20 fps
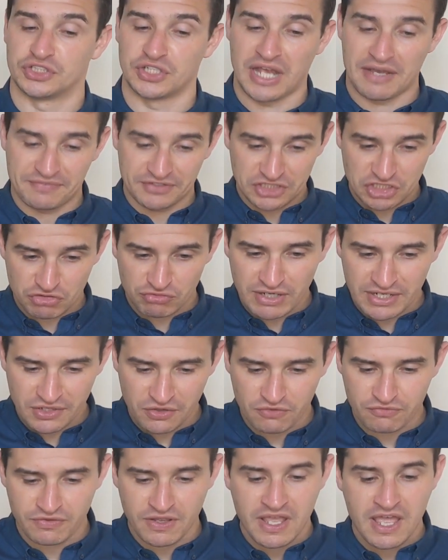So you have this grid
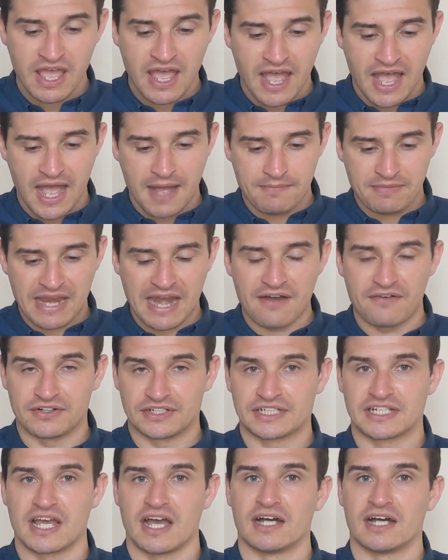of character